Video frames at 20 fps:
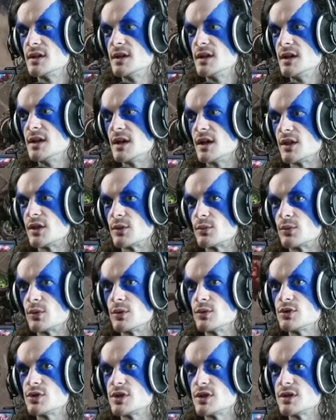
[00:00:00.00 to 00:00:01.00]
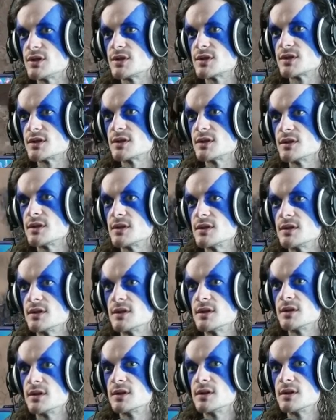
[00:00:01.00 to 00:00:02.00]
And the roaches
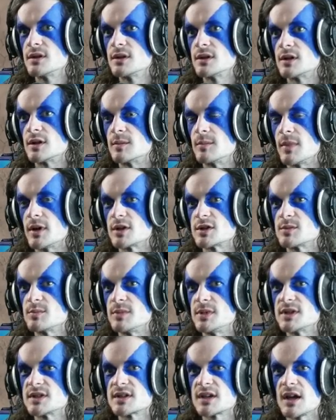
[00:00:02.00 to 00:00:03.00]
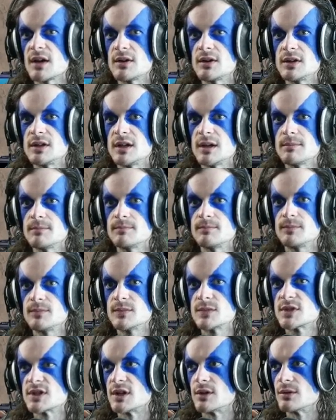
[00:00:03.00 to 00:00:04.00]
are about to be scouted. Yep,
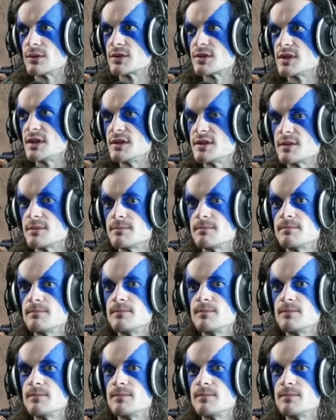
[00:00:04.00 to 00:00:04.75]
Serral sees him.